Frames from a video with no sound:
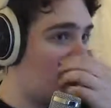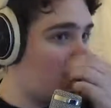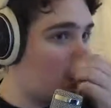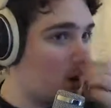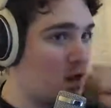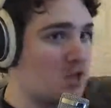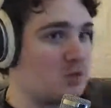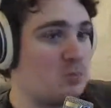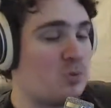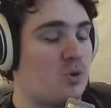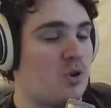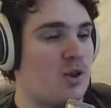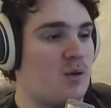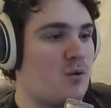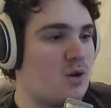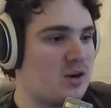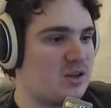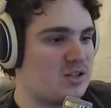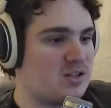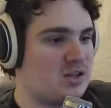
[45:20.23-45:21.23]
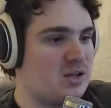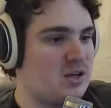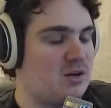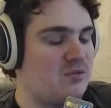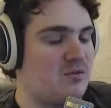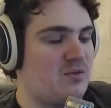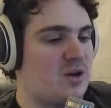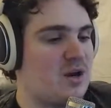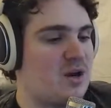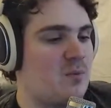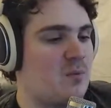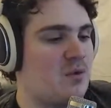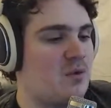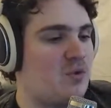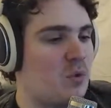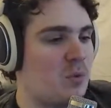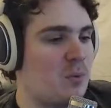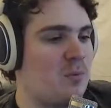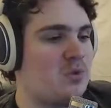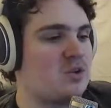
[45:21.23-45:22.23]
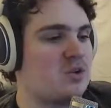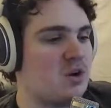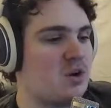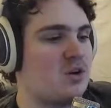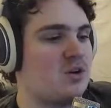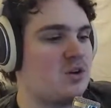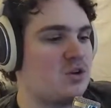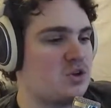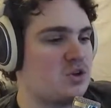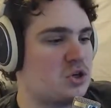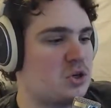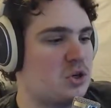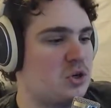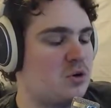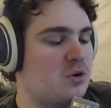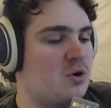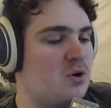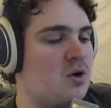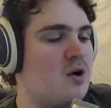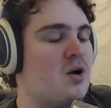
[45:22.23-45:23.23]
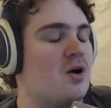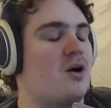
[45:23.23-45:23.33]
of prize pool, I want to see if when we started the show,